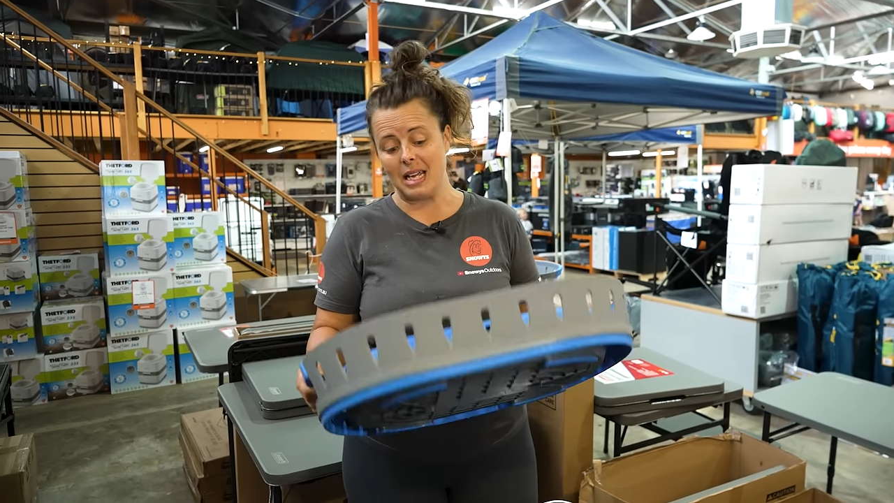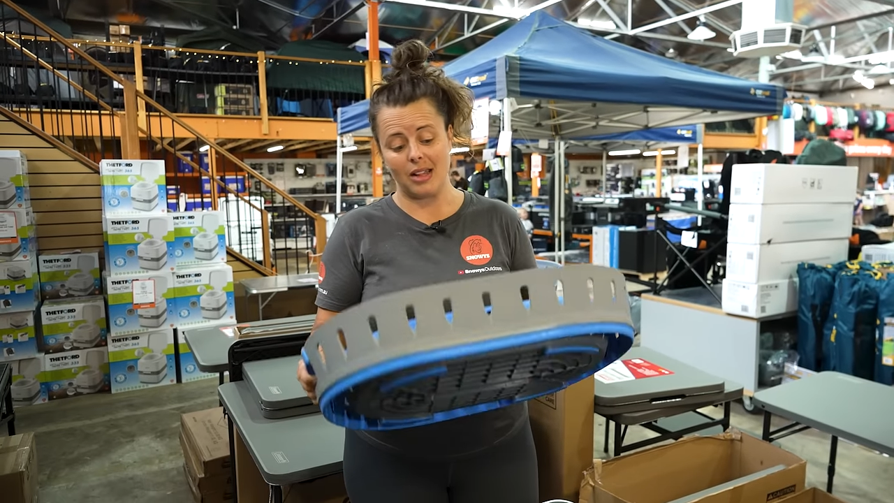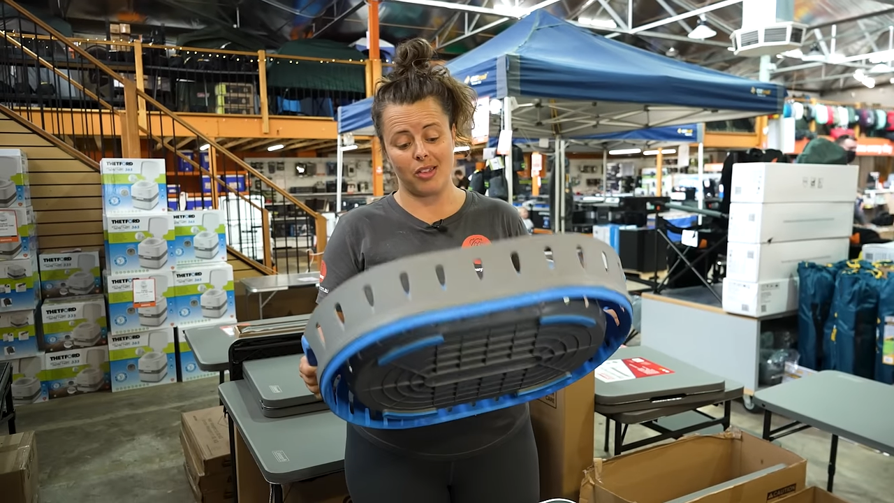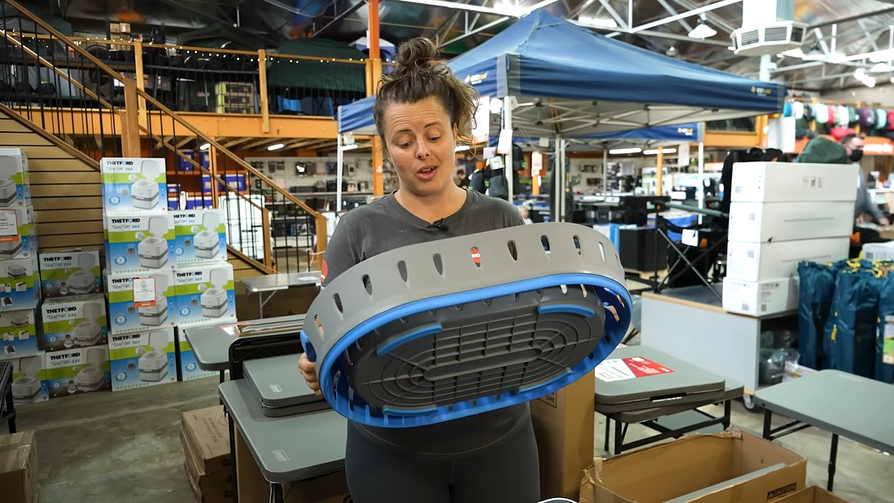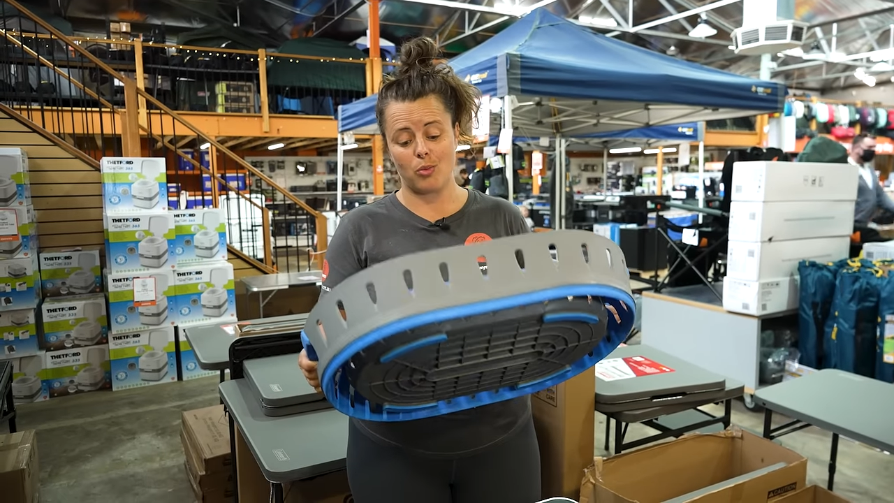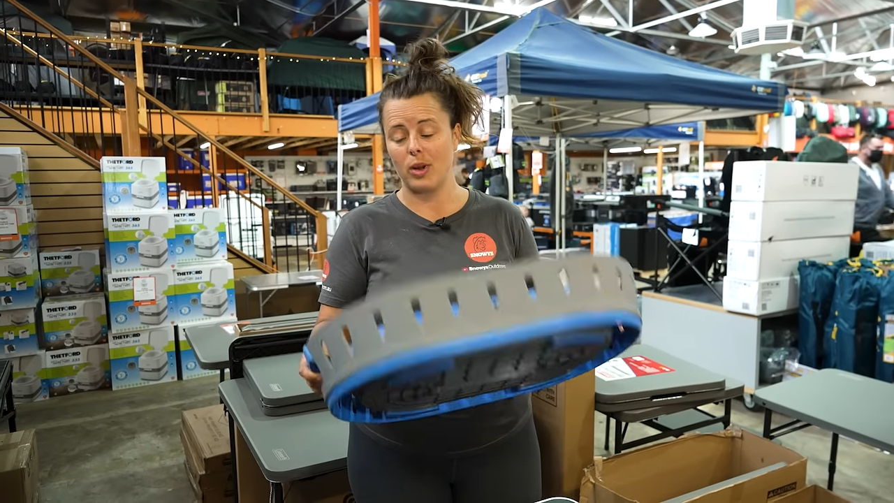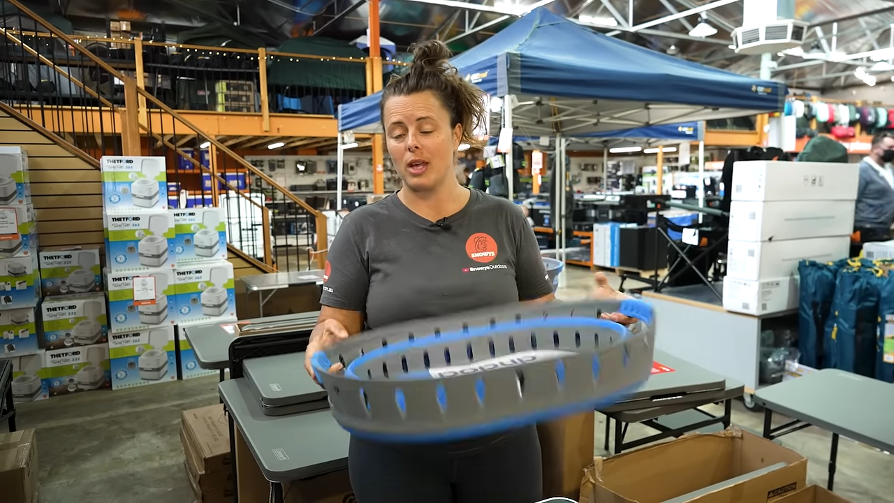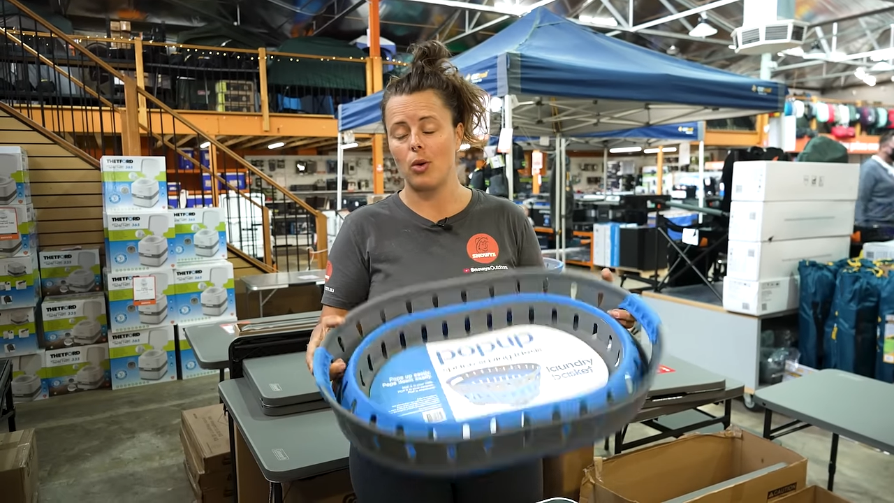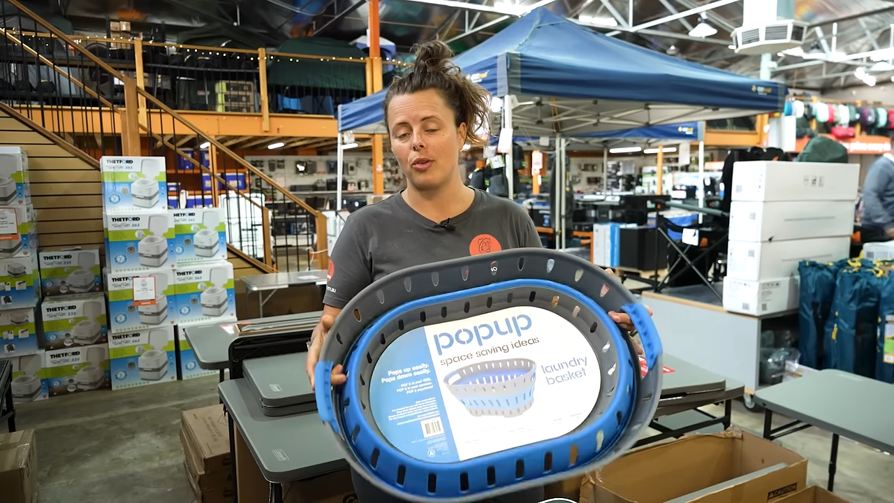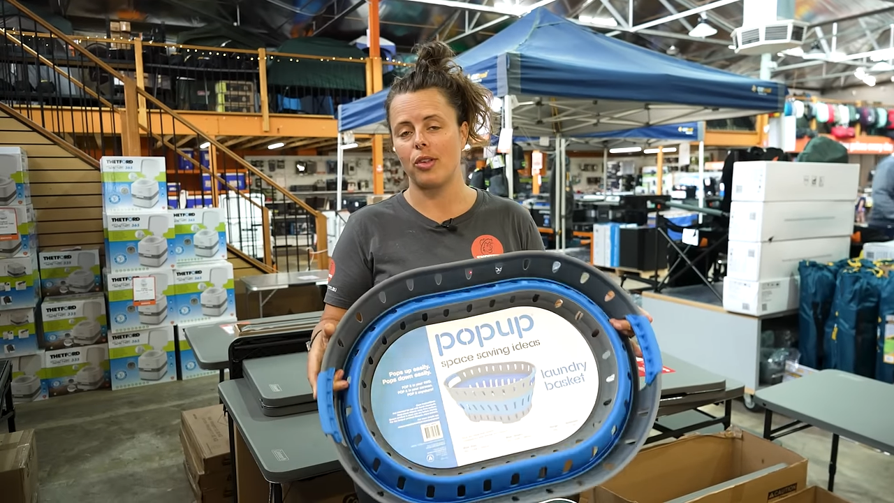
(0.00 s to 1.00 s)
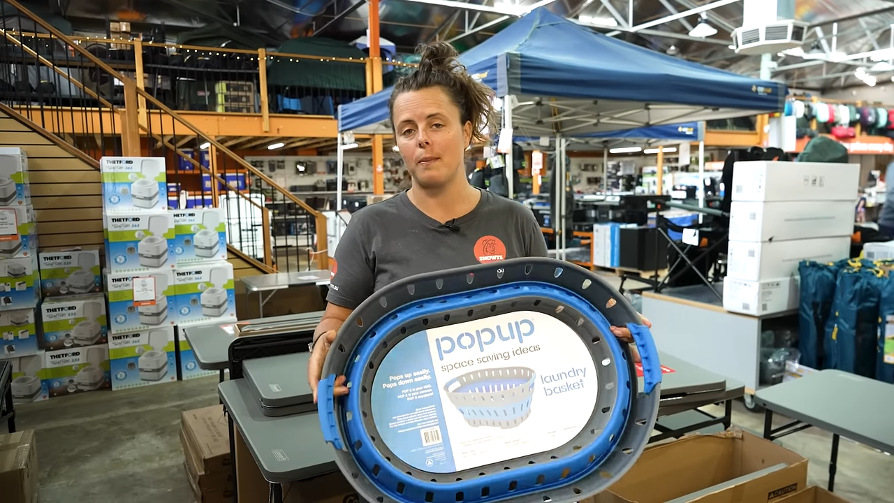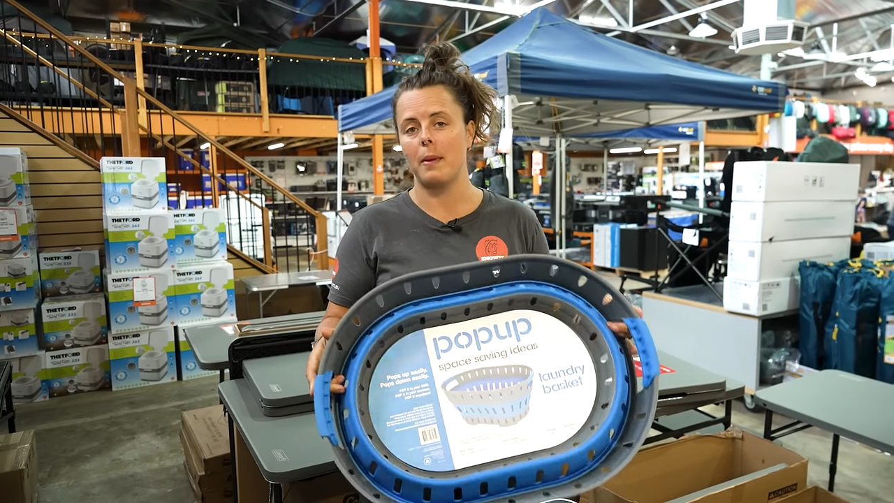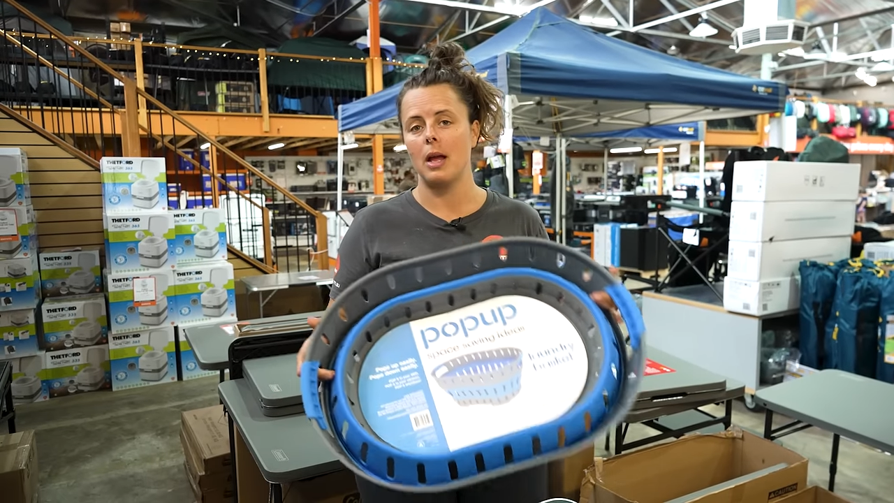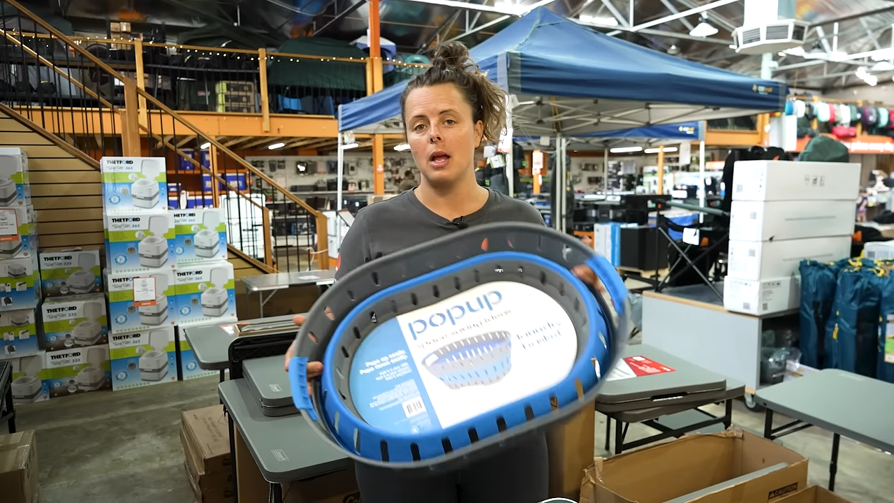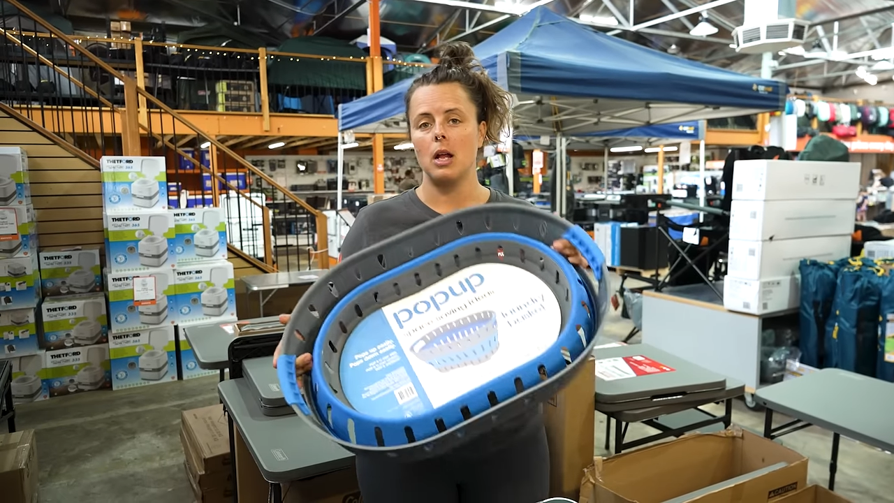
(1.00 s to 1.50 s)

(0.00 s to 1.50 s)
it's a really awesome,